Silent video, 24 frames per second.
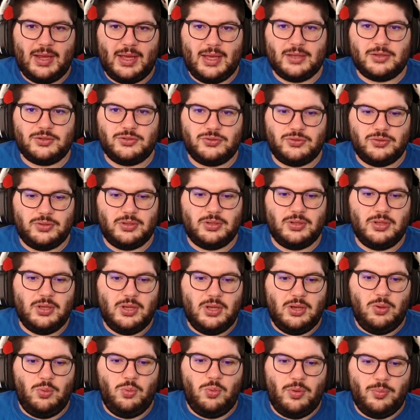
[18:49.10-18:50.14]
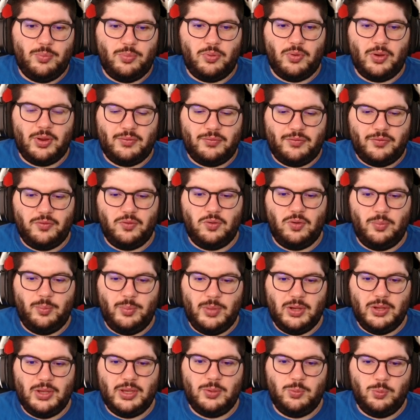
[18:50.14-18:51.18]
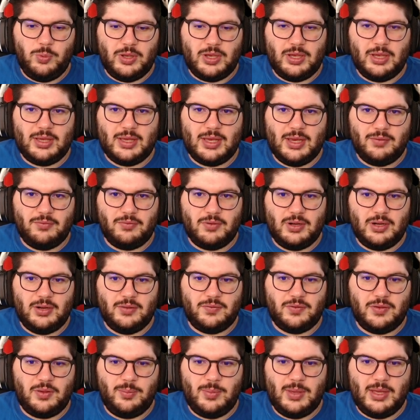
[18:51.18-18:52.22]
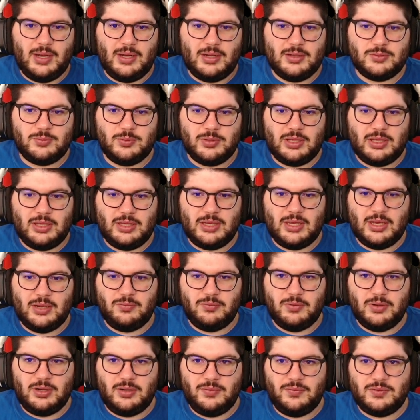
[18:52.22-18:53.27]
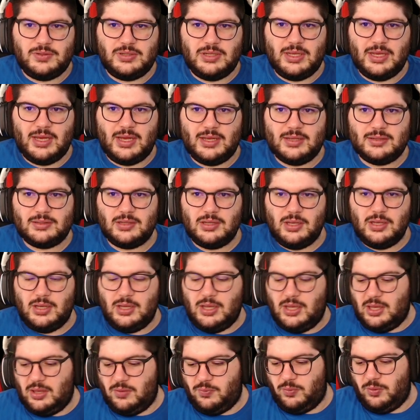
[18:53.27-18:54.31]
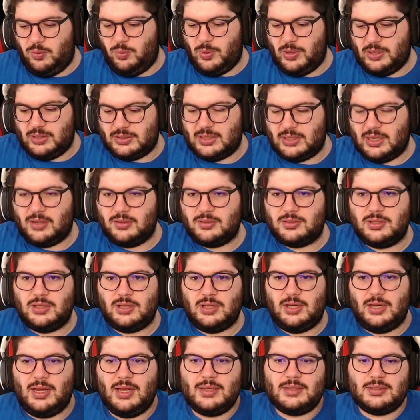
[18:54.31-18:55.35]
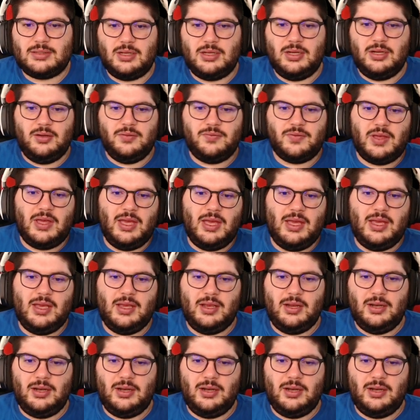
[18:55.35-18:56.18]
extra 1.4 million. We could get rid of Jimenez. We can get rid of Diaz. If we went down to the likes of a